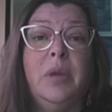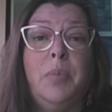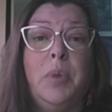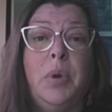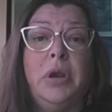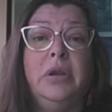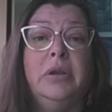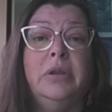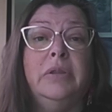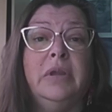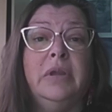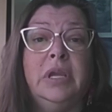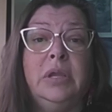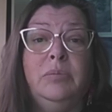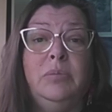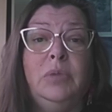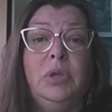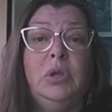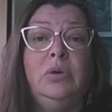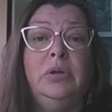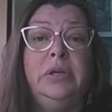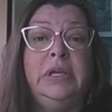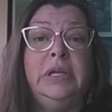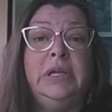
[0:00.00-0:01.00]
apart the
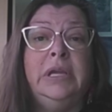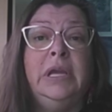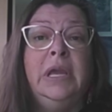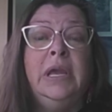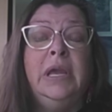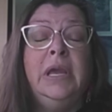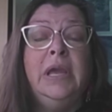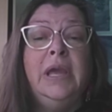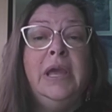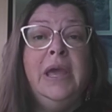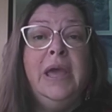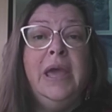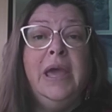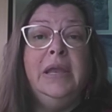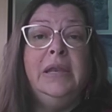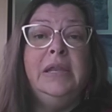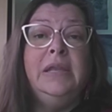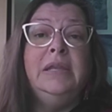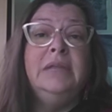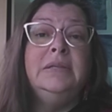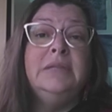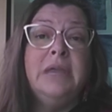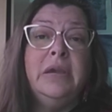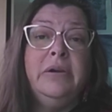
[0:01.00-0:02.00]
community, and
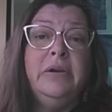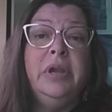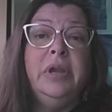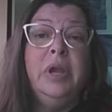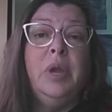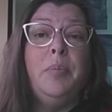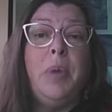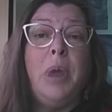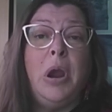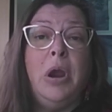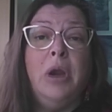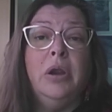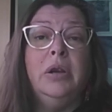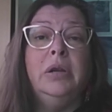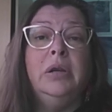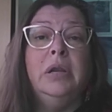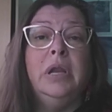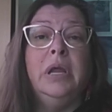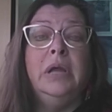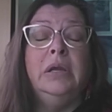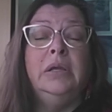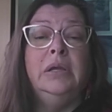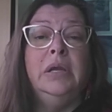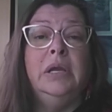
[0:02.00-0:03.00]
in tearing
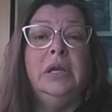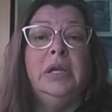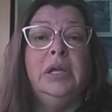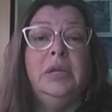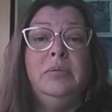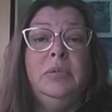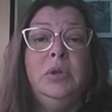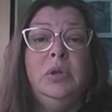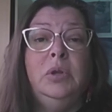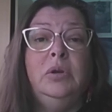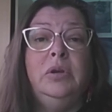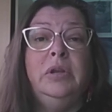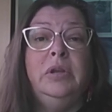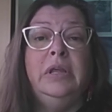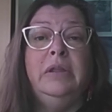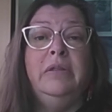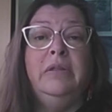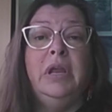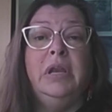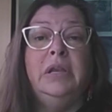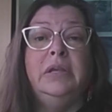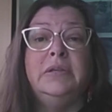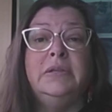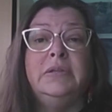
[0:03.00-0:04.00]
apart a, a community
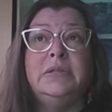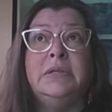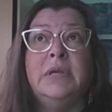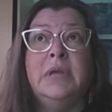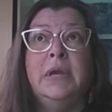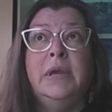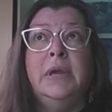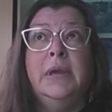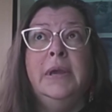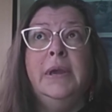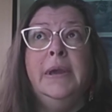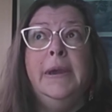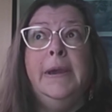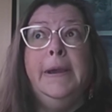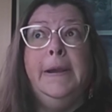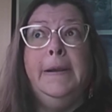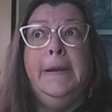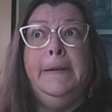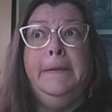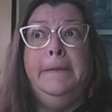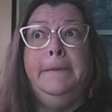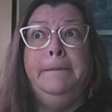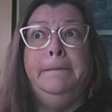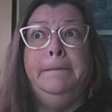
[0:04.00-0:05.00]
that is.
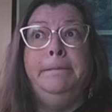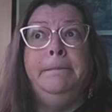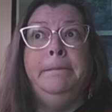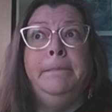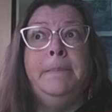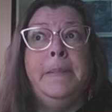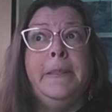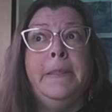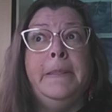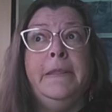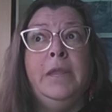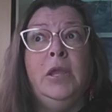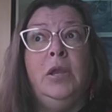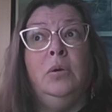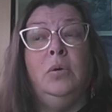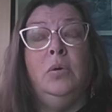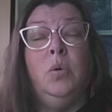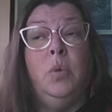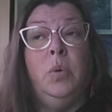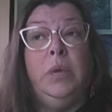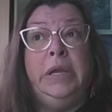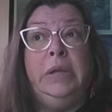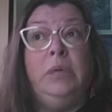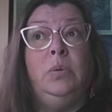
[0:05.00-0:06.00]
Um, you know,
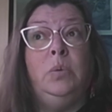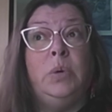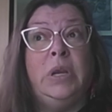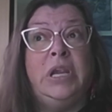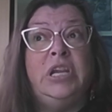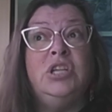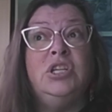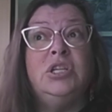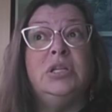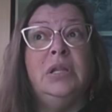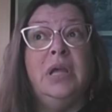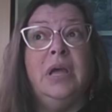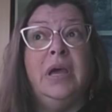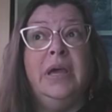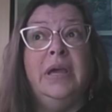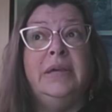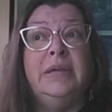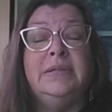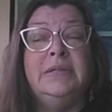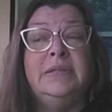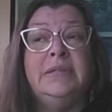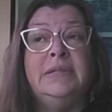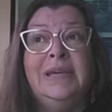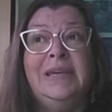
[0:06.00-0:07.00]
quite
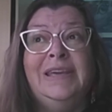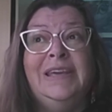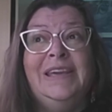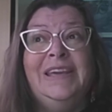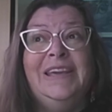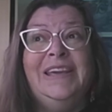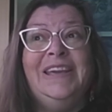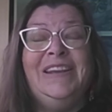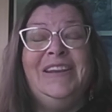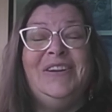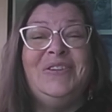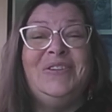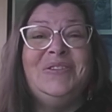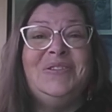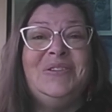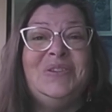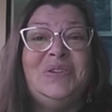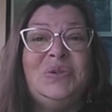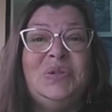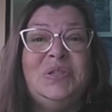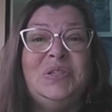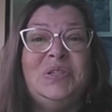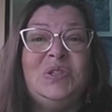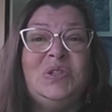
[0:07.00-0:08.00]
racialized. It
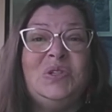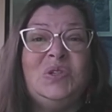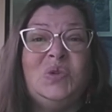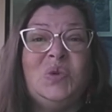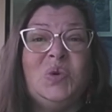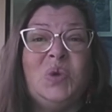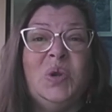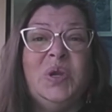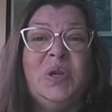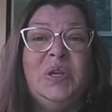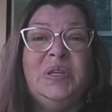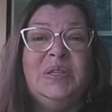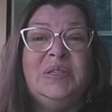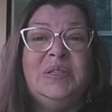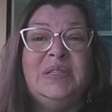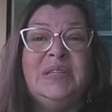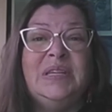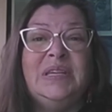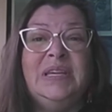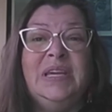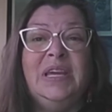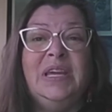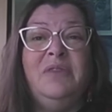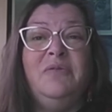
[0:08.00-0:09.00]
also destroys
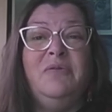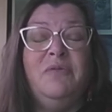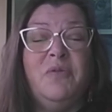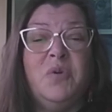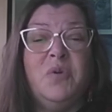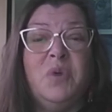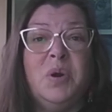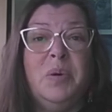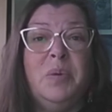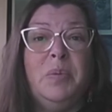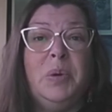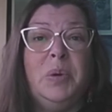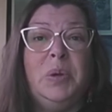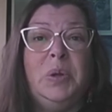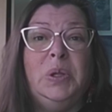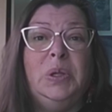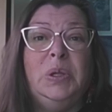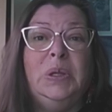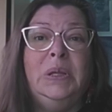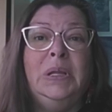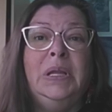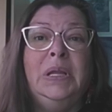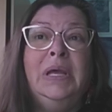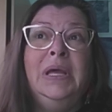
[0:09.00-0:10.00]
the
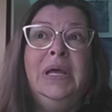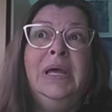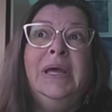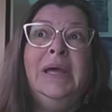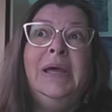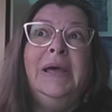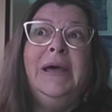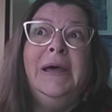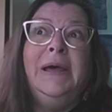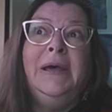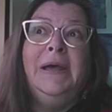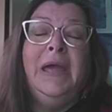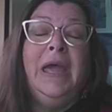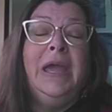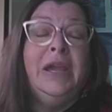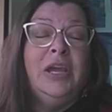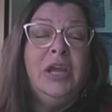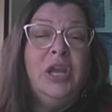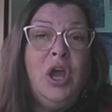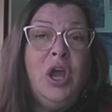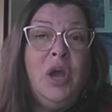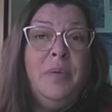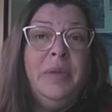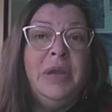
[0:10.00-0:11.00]
informal uh,
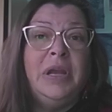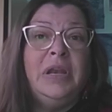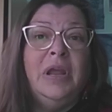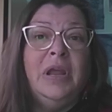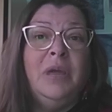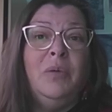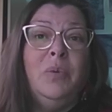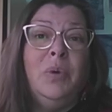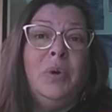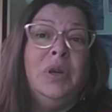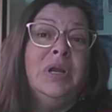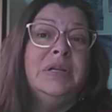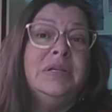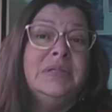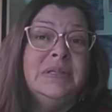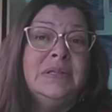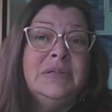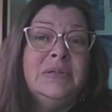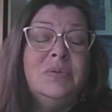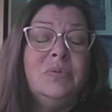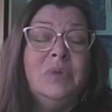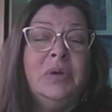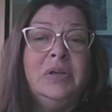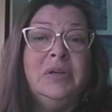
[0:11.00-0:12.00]
economic networks
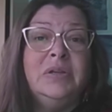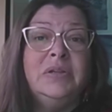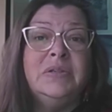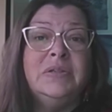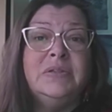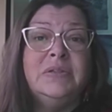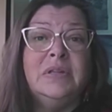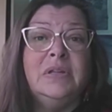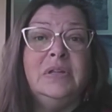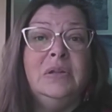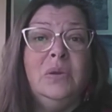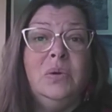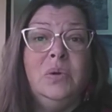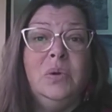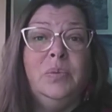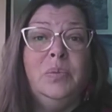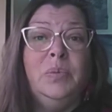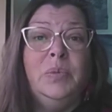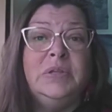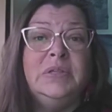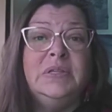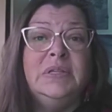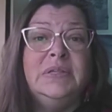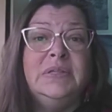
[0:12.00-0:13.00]
as well as the local
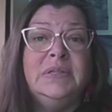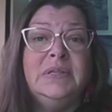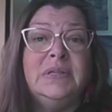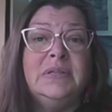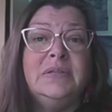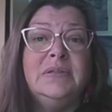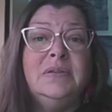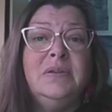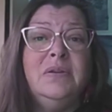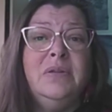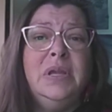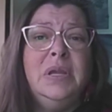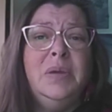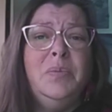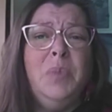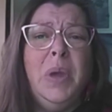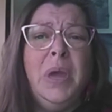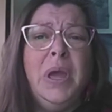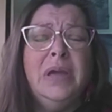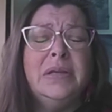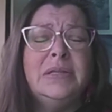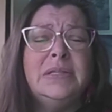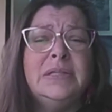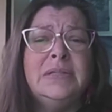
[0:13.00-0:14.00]
businesses. So the
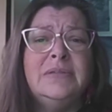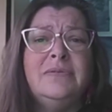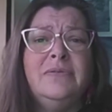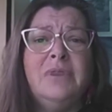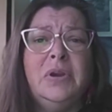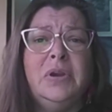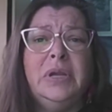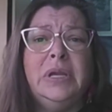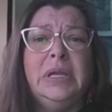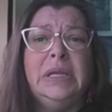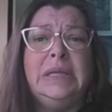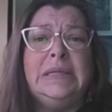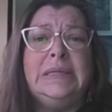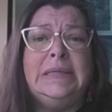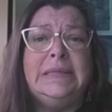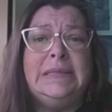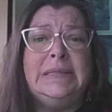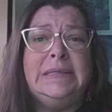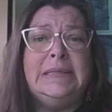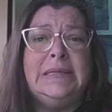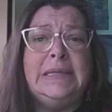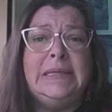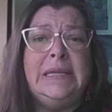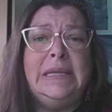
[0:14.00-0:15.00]
impact is very
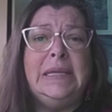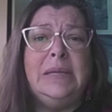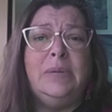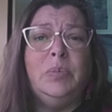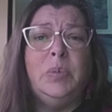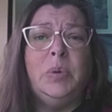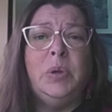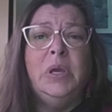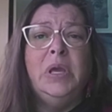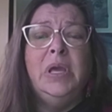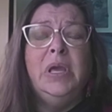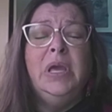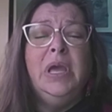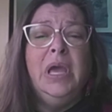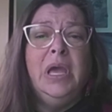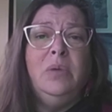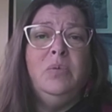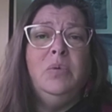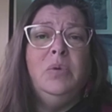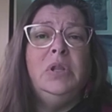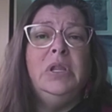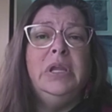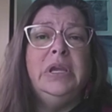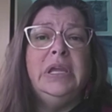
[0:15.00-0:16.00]
deep mm-hmm.
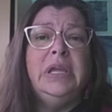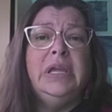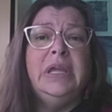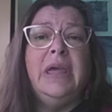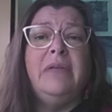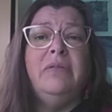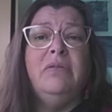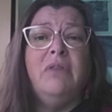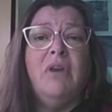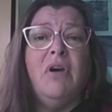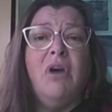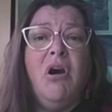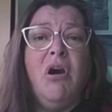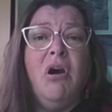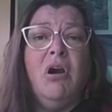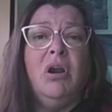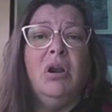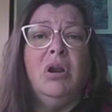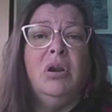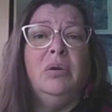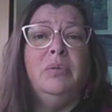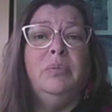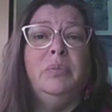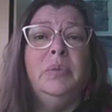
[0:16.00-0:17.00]
and we're mm-hmm. looking at the
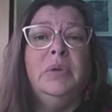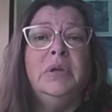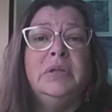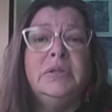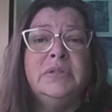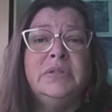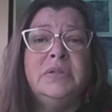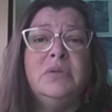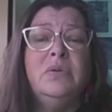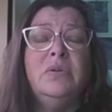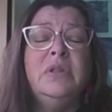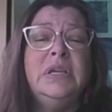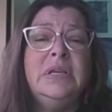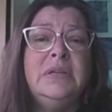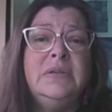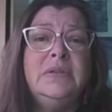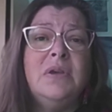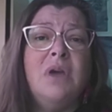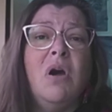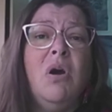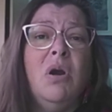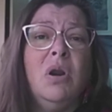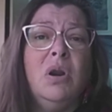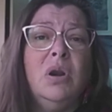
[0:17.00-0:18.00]
harm. So these
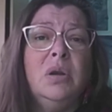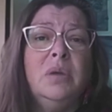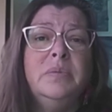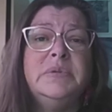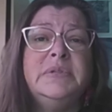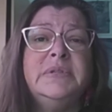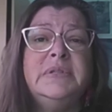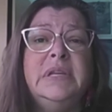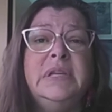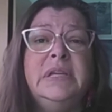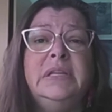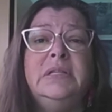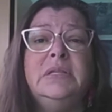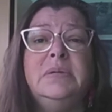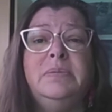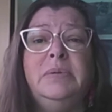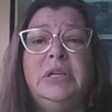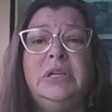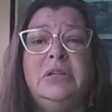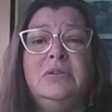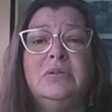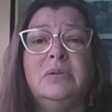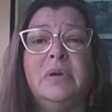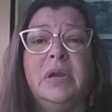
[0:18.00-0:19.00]
harms need to
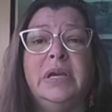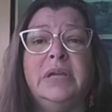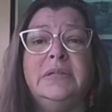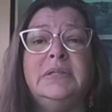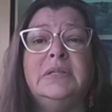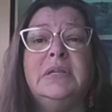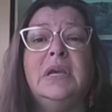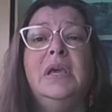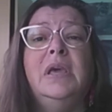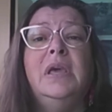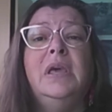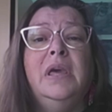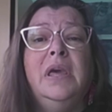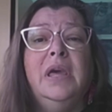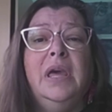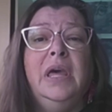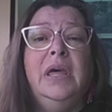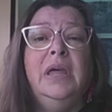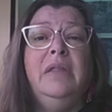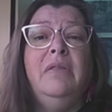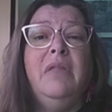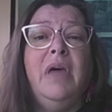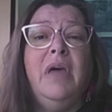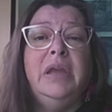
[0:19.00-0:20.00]
be addressed
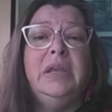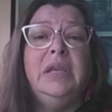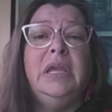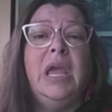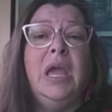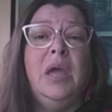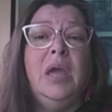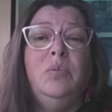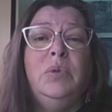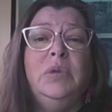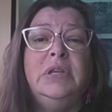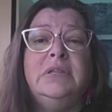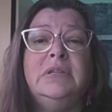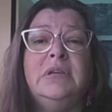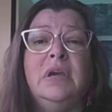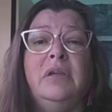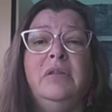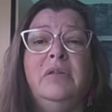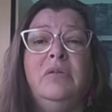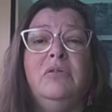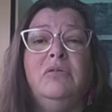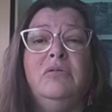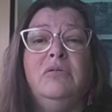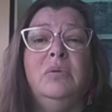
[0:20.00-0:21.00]
and that can be
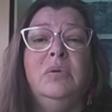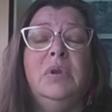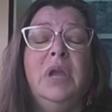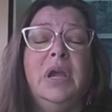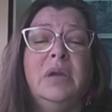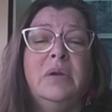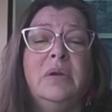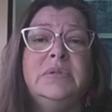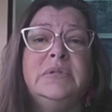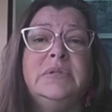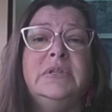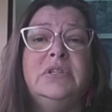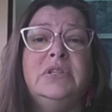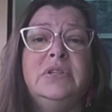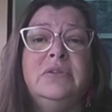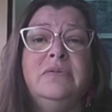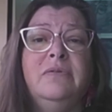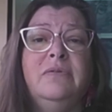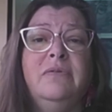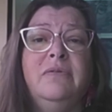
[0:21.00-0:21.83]
done through an acquisition